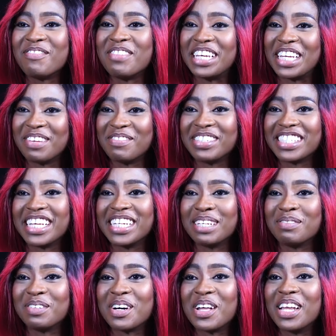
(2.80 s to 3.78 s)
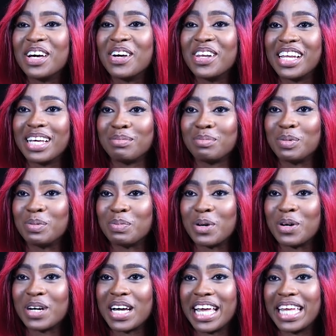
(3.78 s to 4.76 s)
My name is Adebukola
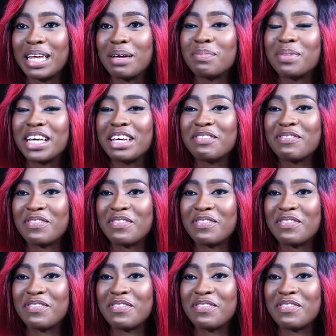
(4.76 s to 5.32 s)
Oladipupo and I play